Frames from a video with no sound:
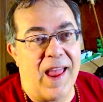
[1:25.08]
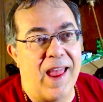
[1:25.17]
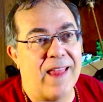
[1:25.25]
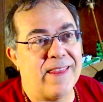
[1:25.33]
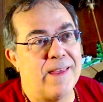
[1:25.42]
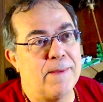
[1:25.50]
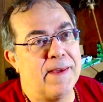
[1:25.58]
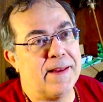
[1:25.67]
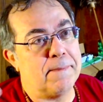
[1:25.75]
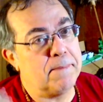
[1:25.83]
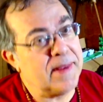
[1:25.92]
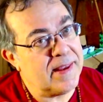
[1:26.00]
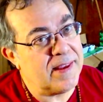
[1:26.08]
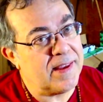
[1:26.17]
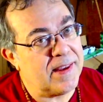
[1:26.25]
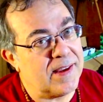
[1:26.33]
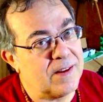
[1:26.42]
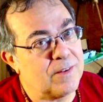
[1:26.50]
And they made
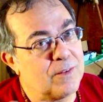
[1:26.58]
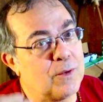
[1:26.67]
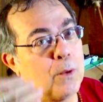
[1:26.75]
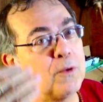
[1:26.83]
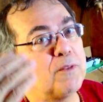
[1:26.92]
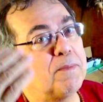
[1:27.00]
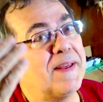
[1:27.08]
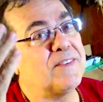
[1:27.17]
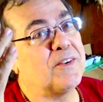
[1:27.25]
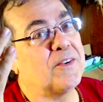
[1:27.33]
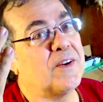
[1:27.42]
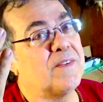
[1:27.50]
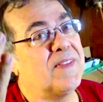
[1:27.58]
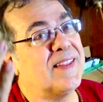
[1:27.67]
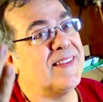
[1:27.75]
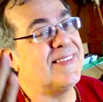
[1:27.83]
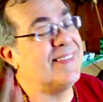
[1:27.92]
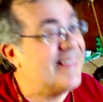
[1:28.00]
me Toastmaster of
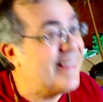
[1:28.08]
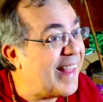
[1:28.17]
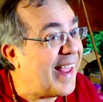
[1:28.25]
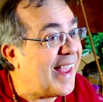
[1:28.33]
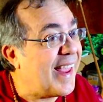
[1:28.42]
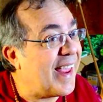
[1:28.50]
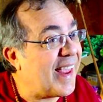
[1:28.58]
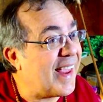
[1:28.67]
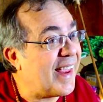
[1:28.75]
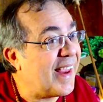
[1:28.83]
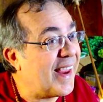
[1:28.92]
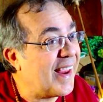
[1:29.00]
the day,